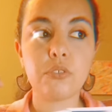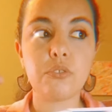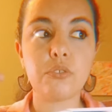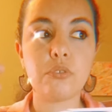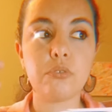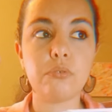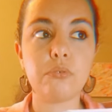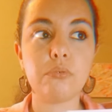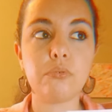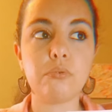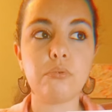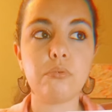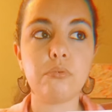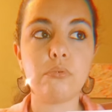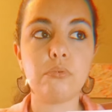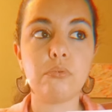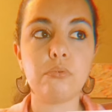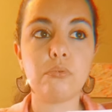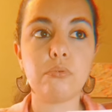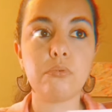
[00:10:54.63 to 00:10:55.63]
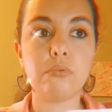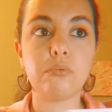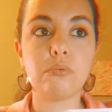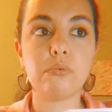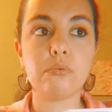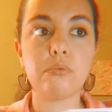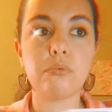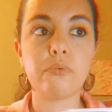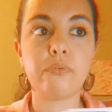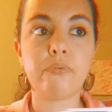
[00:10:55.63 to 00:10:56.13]
to
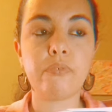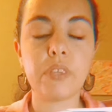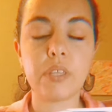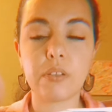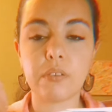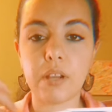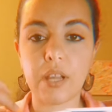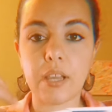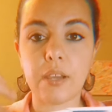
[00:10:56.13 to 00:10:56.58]
figure